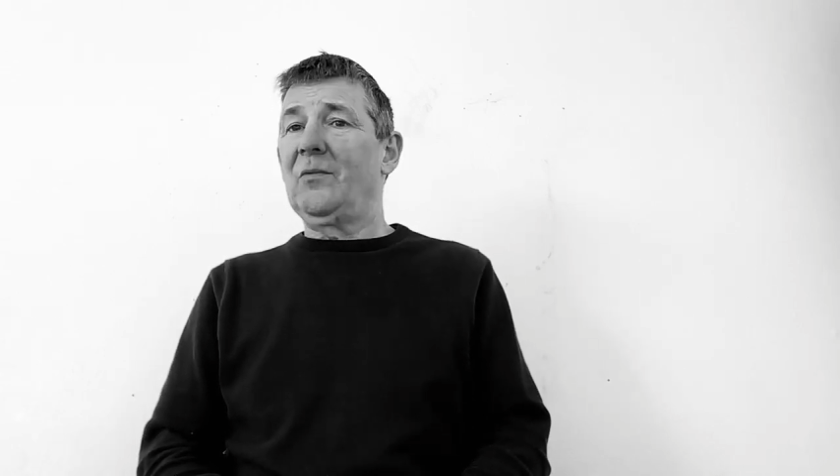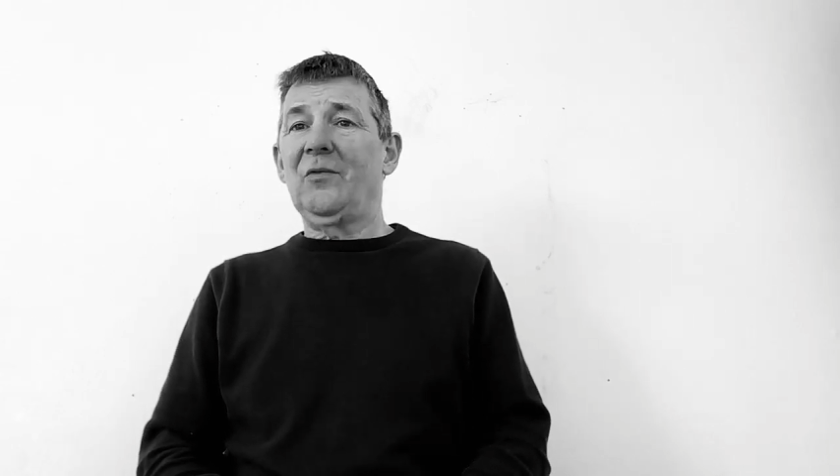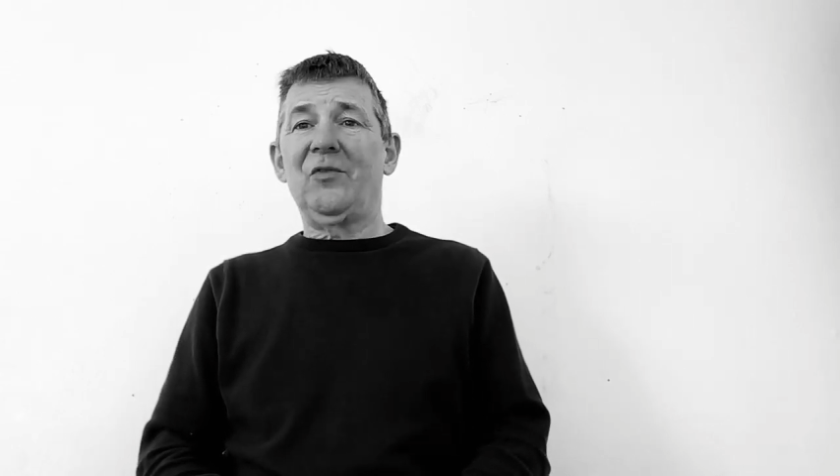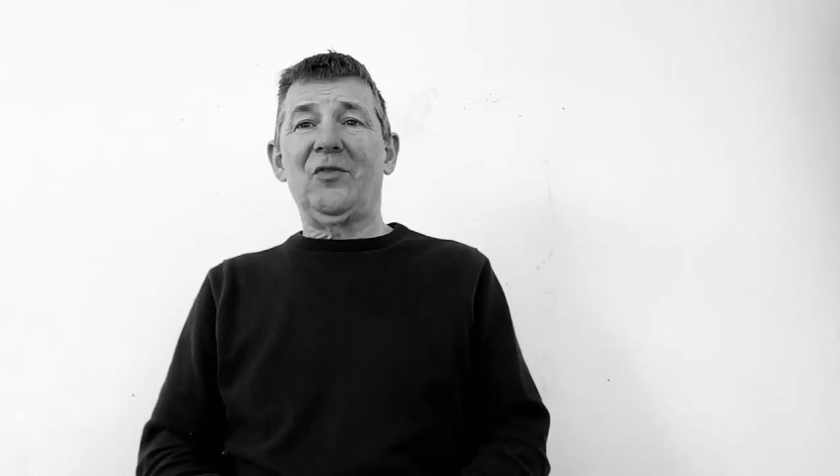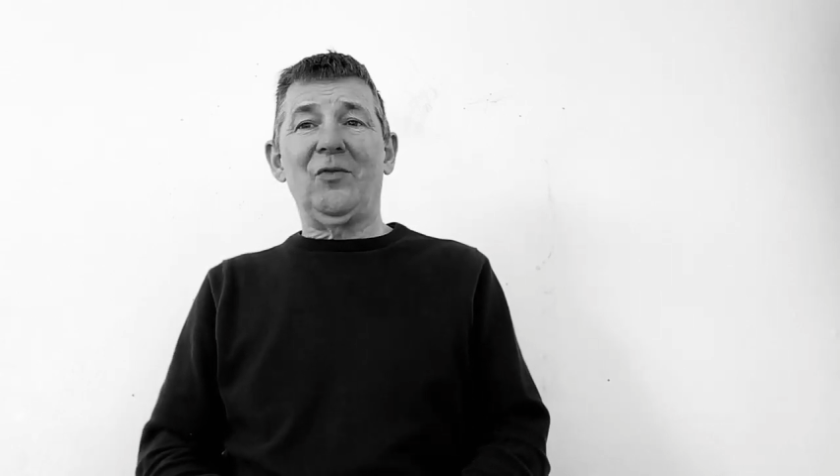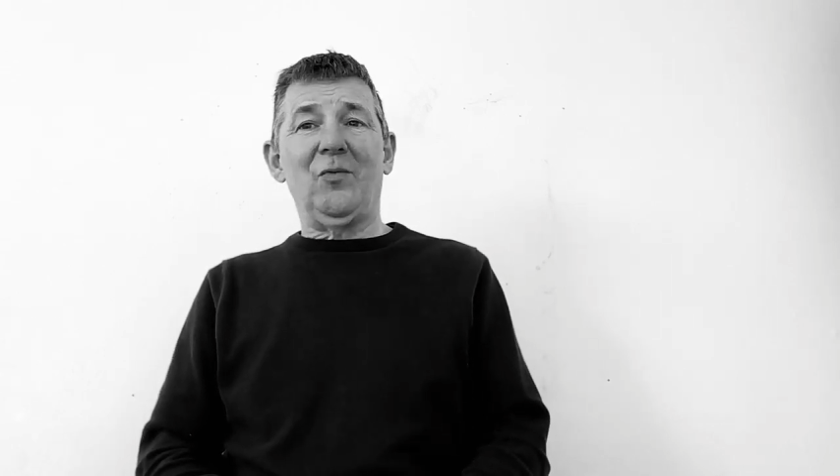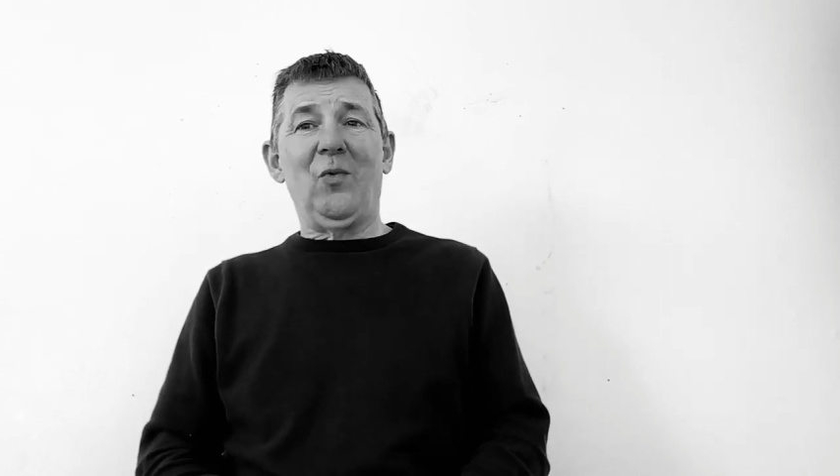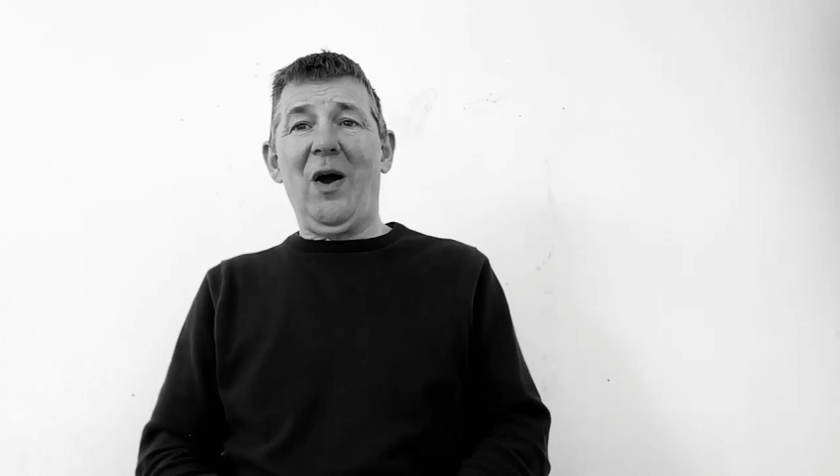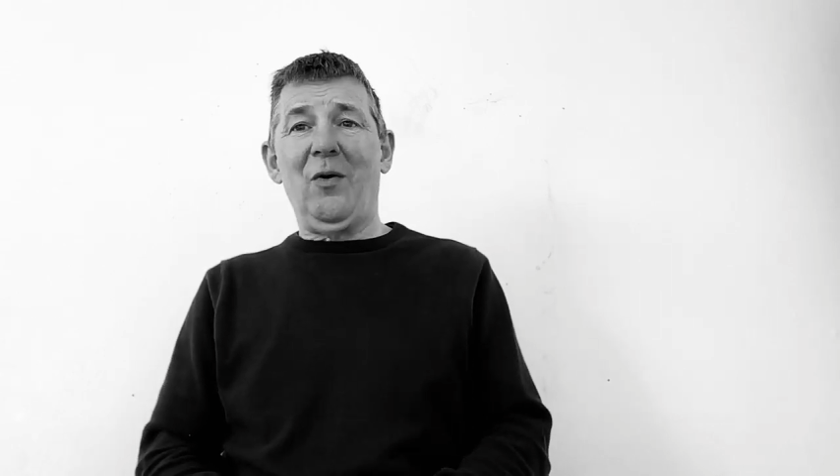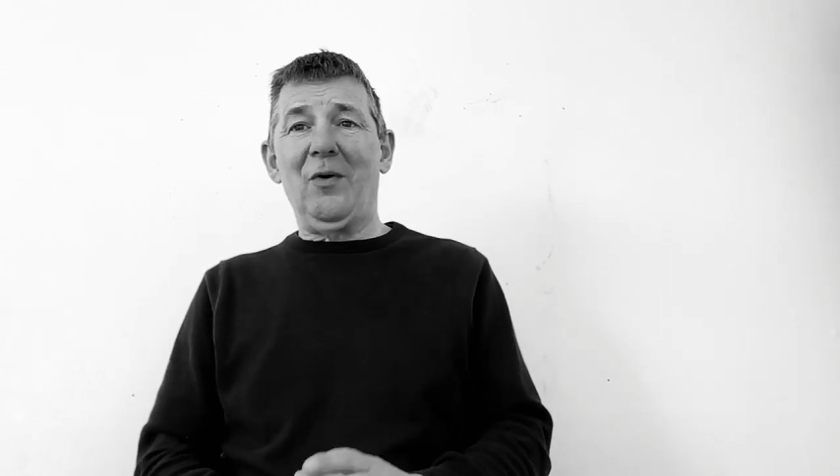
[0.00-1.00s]
so,
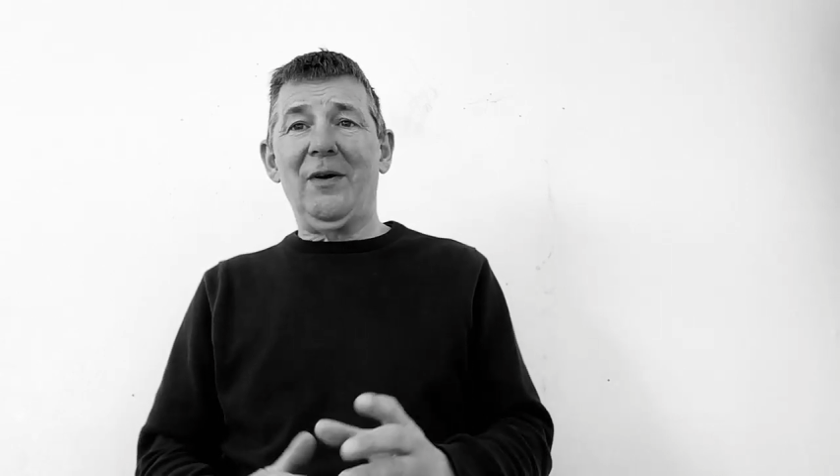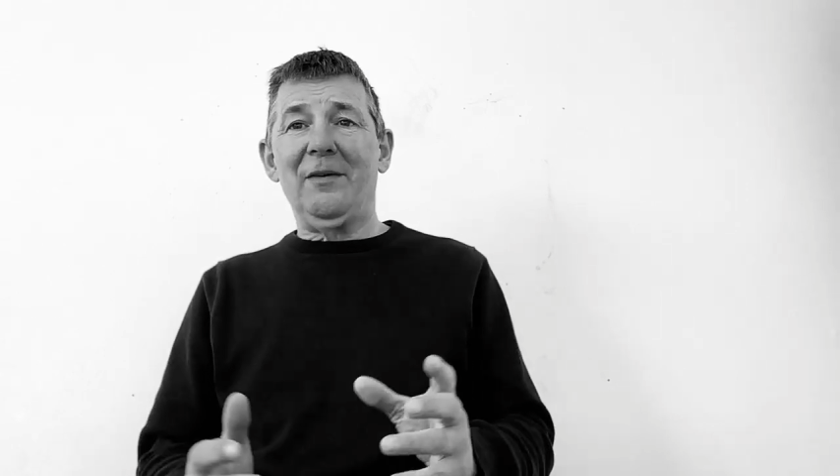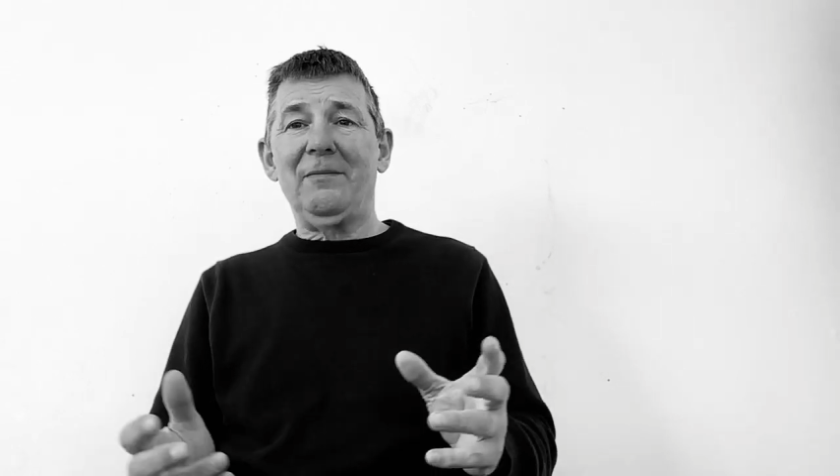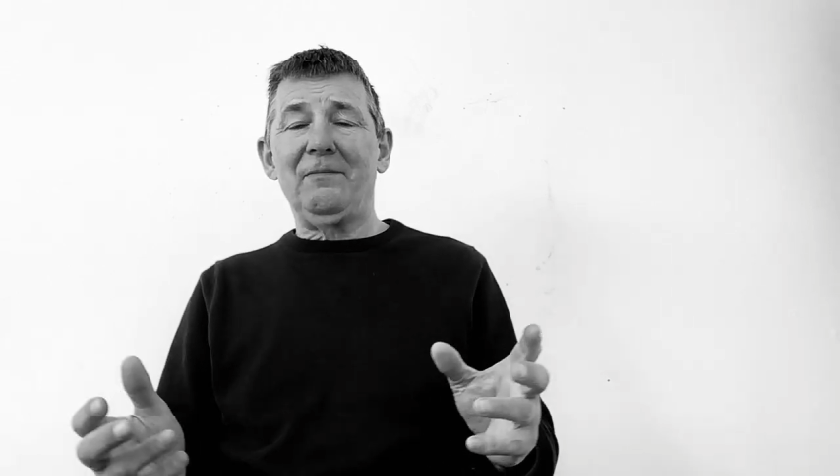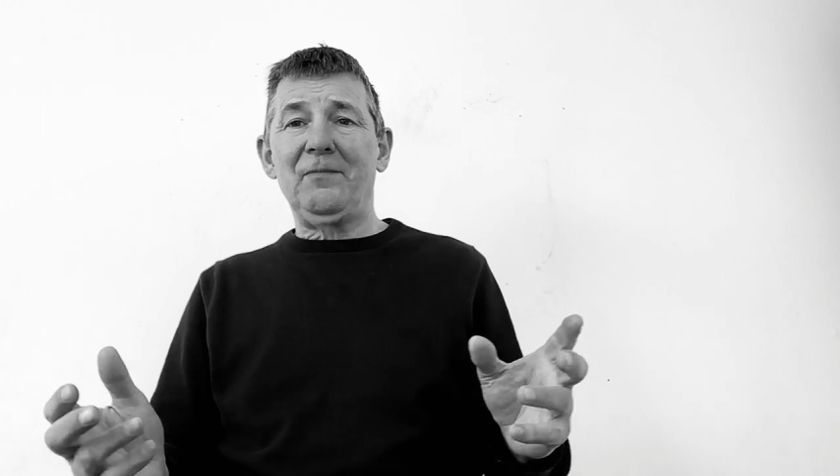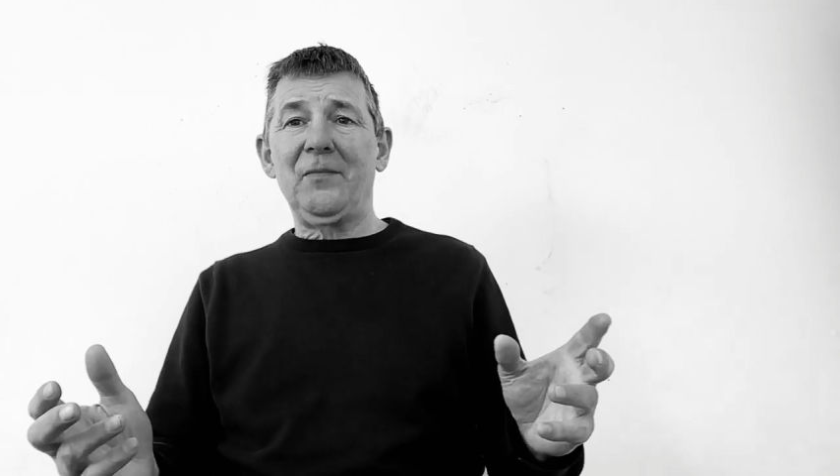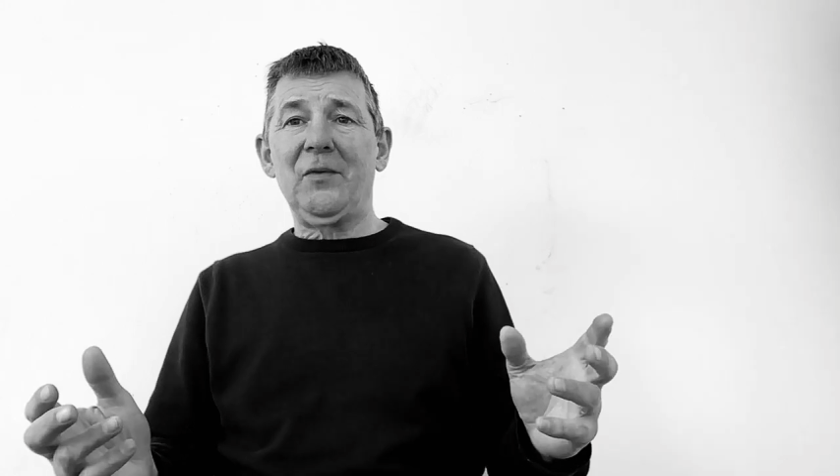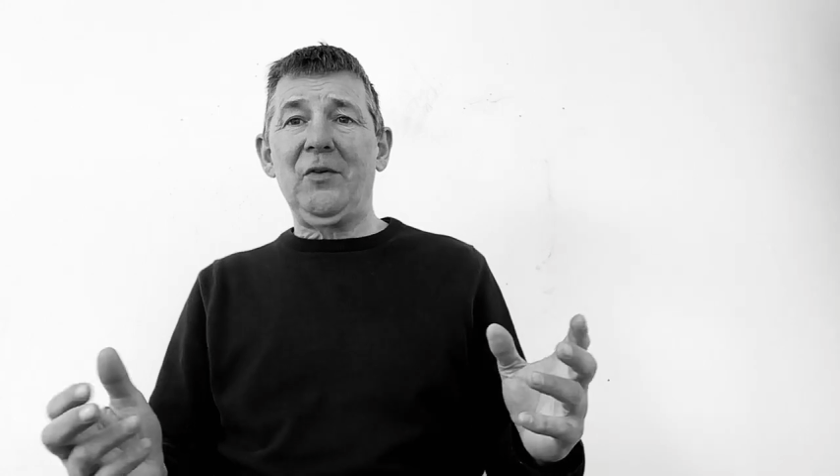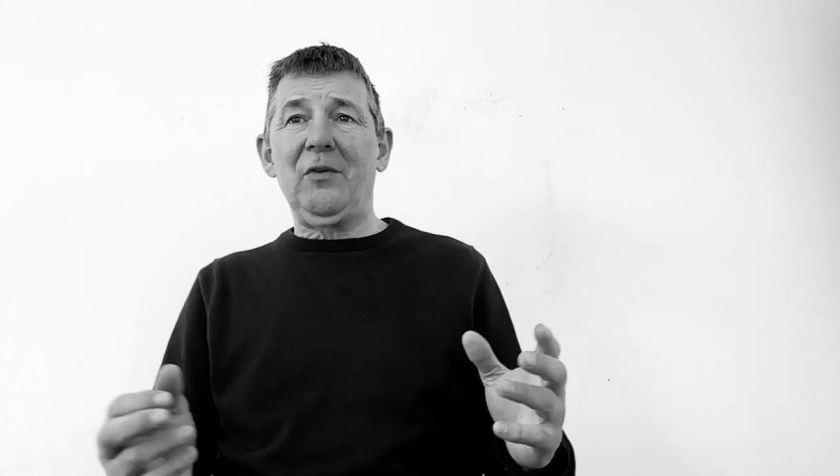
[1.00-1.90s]
wow, you